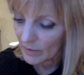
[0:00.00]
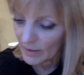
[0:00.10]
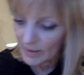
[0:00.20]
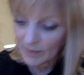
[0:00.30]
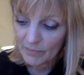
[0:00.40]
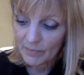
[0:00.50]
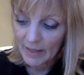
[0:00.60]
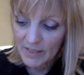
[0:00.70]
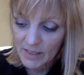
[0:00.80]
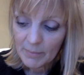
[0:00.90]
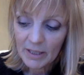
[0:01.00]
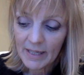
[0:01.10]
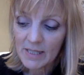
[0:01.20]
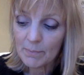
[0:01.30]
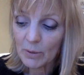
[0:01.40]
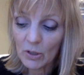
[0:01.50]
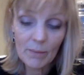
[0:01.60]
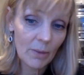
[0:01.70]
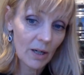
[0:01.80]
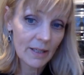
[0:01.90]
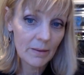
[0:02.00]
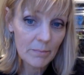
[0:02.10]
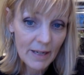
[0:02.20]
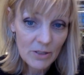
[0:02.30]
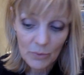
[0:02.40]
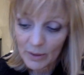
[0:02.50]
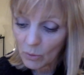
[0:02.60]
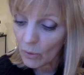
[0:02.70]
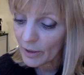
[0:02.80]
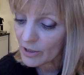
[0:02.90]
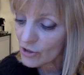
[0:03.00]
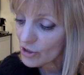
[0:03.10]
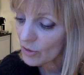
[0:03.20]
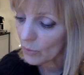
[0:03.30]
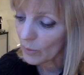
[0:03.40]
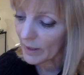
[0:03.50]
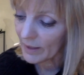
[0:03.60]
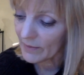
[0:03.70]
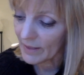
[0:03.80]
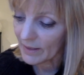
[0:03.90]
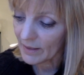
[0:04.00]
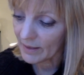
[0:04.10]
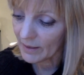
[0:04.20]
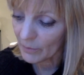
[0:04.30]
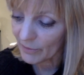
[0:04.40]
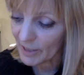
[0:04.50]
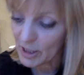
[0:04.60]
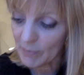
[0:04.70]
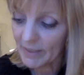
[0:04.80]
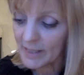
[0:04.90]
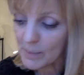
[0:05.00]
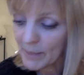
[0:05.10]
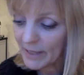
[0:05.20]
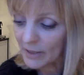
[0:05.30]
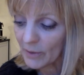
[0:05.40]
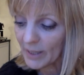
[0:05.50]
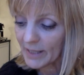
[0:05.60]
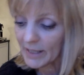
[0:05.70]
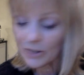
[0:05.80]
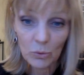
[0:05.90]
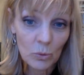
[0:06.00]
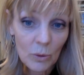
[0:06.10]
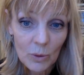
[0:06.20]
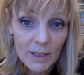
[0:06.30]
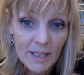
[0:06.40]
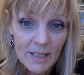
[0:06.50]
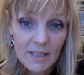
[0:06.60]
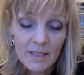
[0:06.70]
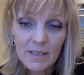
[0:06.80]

uh, Endymion has bergamot and mandarin orange, and then uh, Reflection Man has petitgrain and neroli.